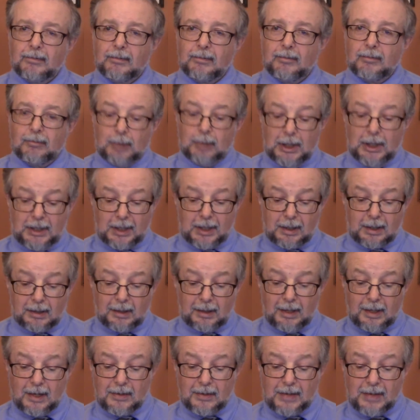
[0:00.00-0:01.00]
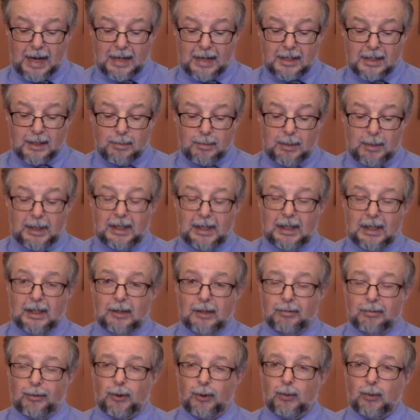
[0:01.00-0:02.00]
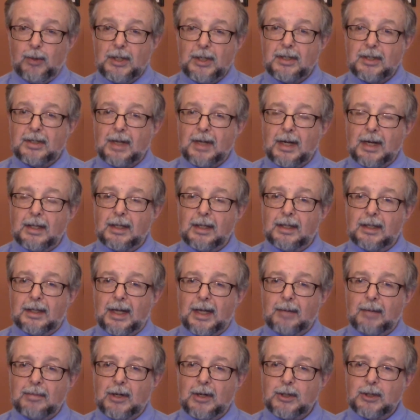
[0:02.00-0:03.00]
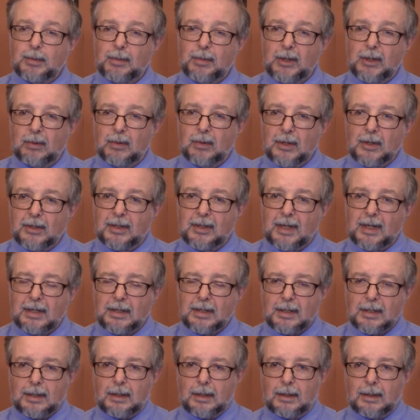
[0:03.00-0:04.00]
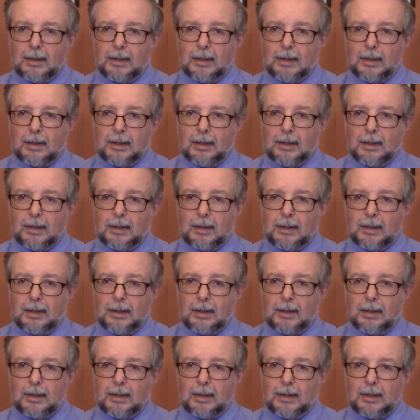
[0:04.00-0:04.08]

We declare that to be evil. We say that that must be resisted.